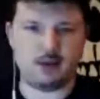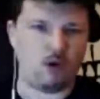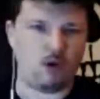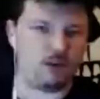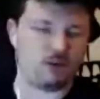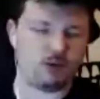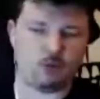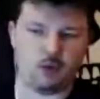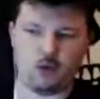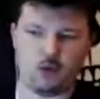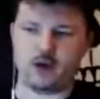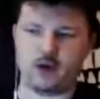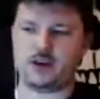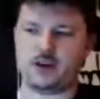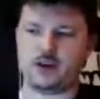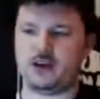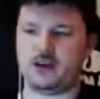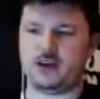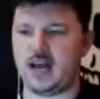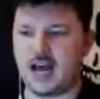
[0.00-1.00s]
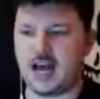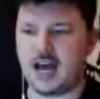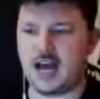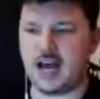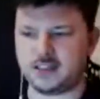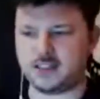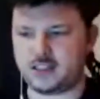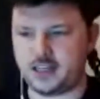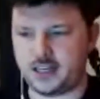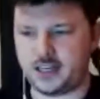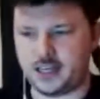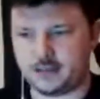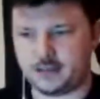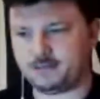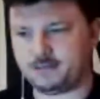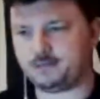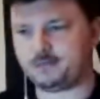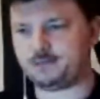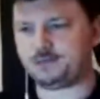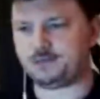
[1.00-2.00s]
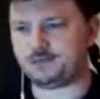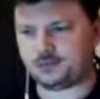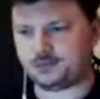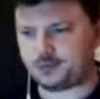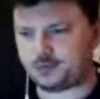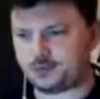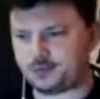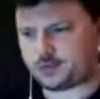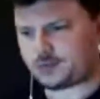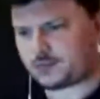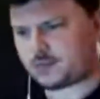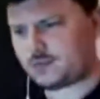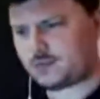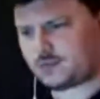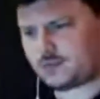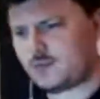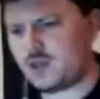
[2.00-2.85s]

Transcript: I have not done that point for point analysis yet.